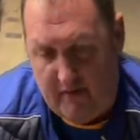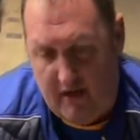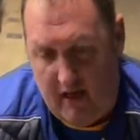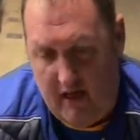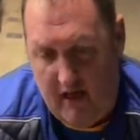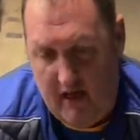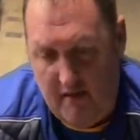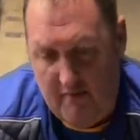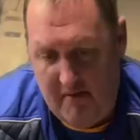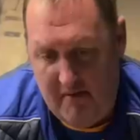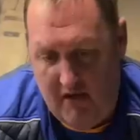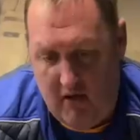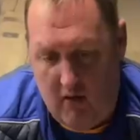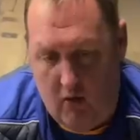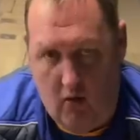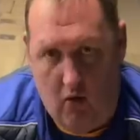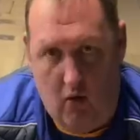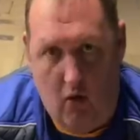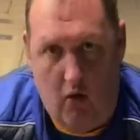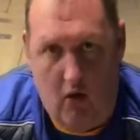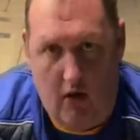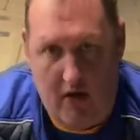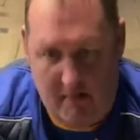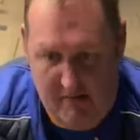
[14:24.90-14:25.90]
In a bit of,
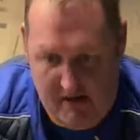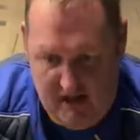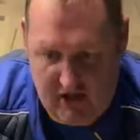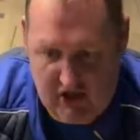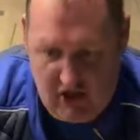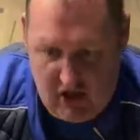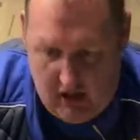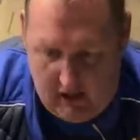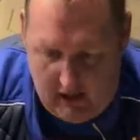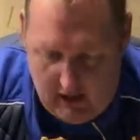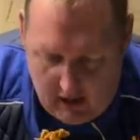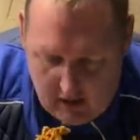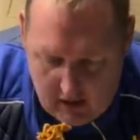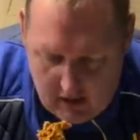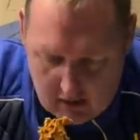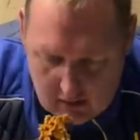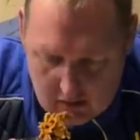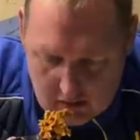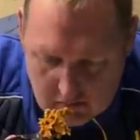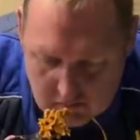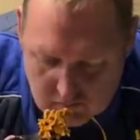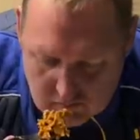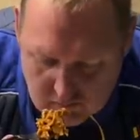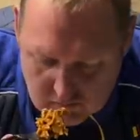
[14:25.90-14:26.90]
oh, and a bit of chilli.
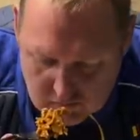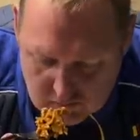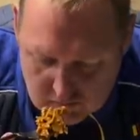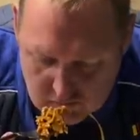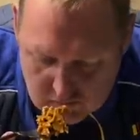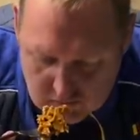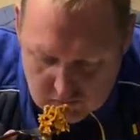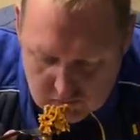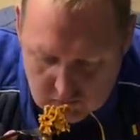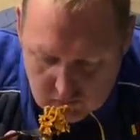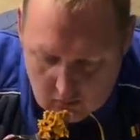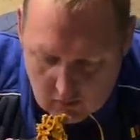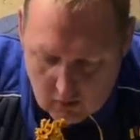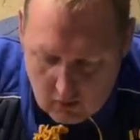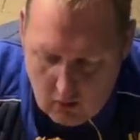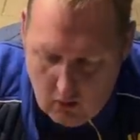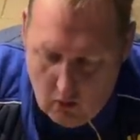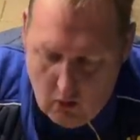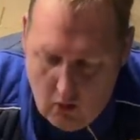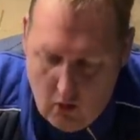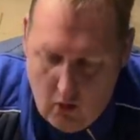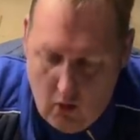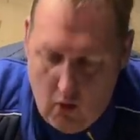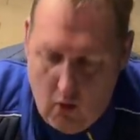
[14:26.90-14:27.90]

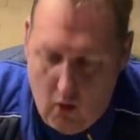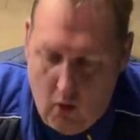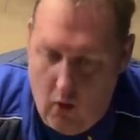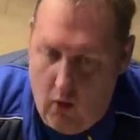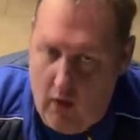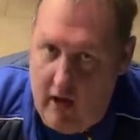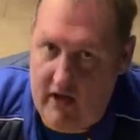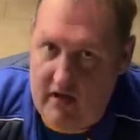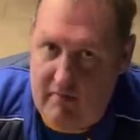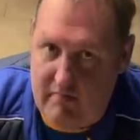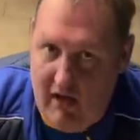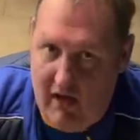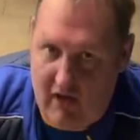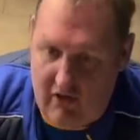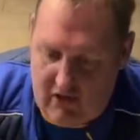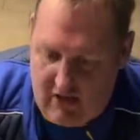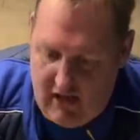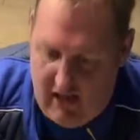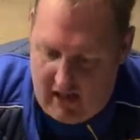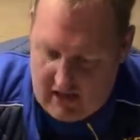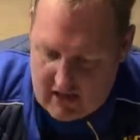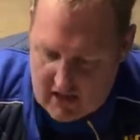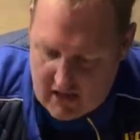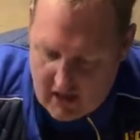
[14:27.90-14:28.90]
Oh, it smells
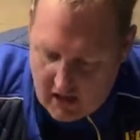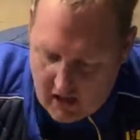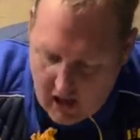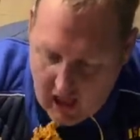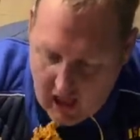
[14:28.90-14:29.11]
nice.